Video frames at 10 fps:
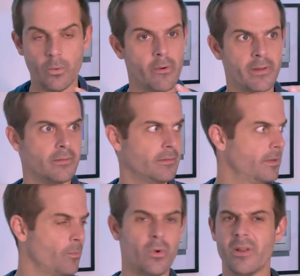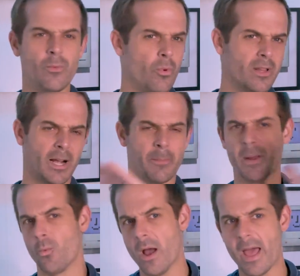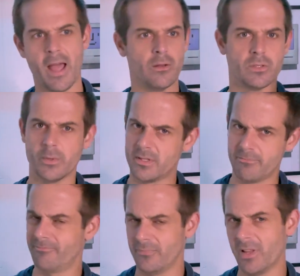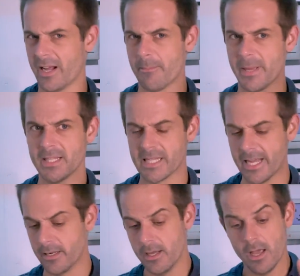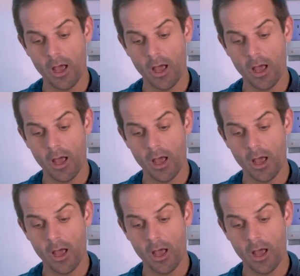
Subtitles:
We're in like a big warehouse, so it's like a big tin.